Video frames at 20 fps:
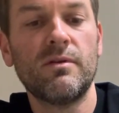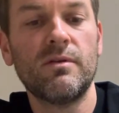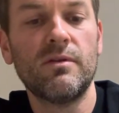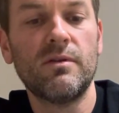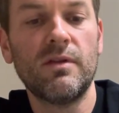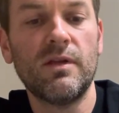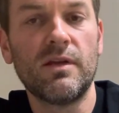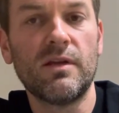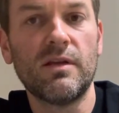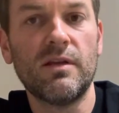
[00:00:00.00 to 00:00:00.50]

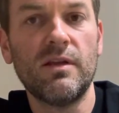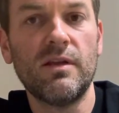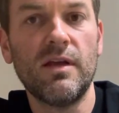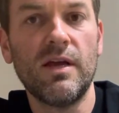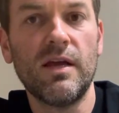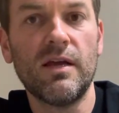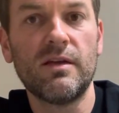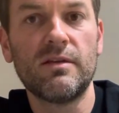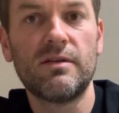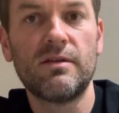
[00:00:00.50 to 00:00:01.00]
that
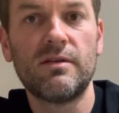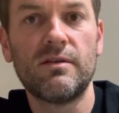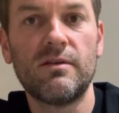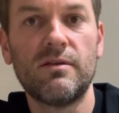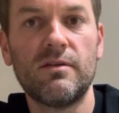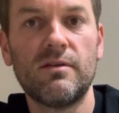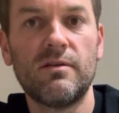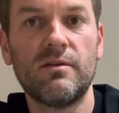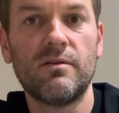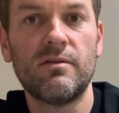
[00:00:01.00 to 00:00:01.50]
connects
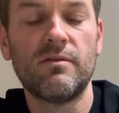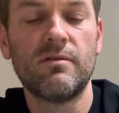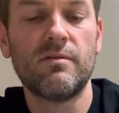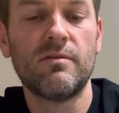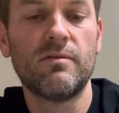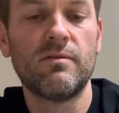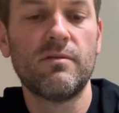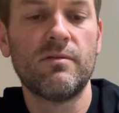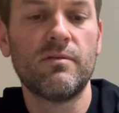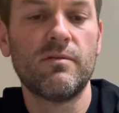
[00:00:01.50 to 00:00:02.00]

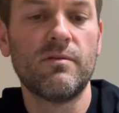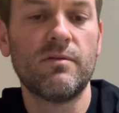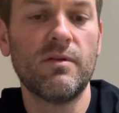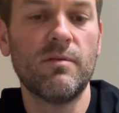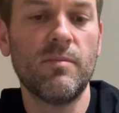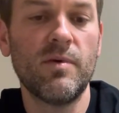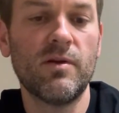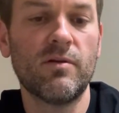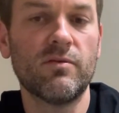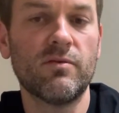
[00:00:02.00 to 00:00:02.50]
the middle